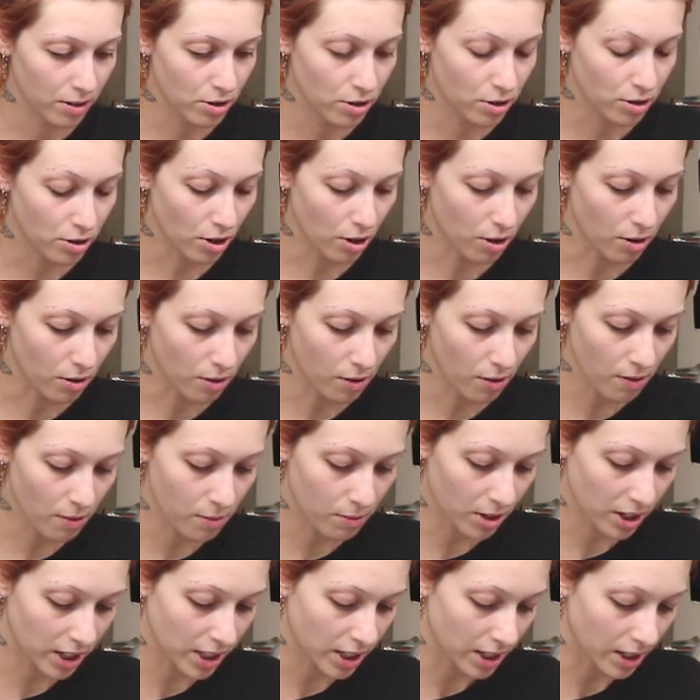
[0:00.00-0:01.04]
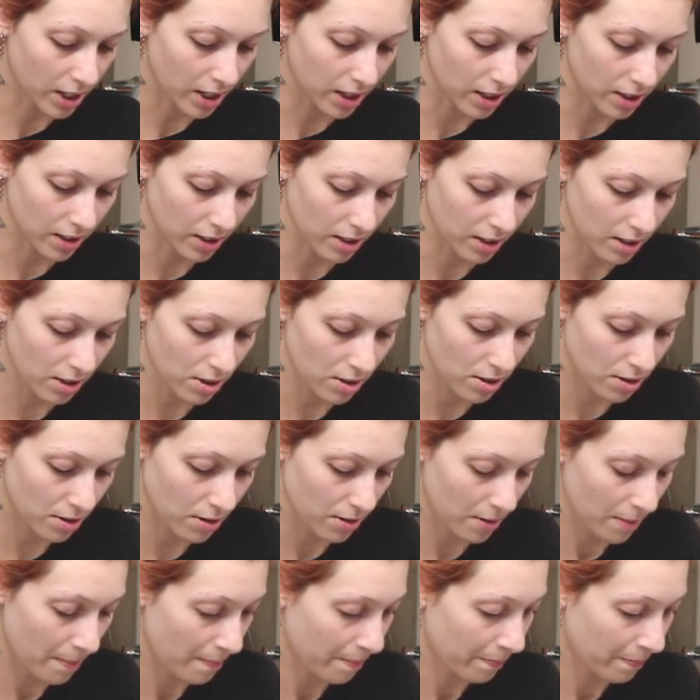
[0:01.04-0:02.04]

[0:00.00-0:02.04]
so we're gonna cut this.